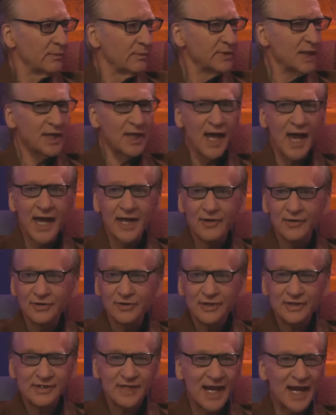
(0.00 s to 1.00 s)
The guy who
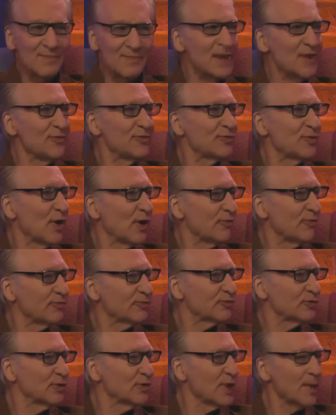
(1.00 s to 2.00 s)
just came in
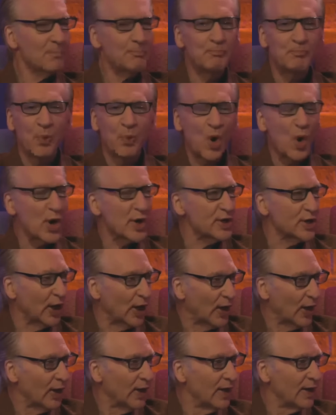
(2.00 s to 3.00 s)
through the
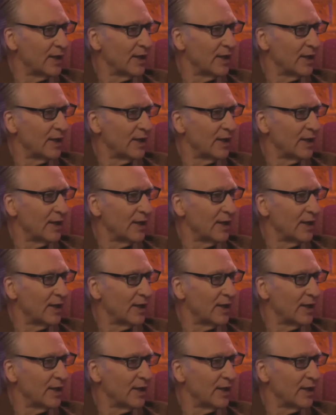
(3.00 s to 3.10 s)
border.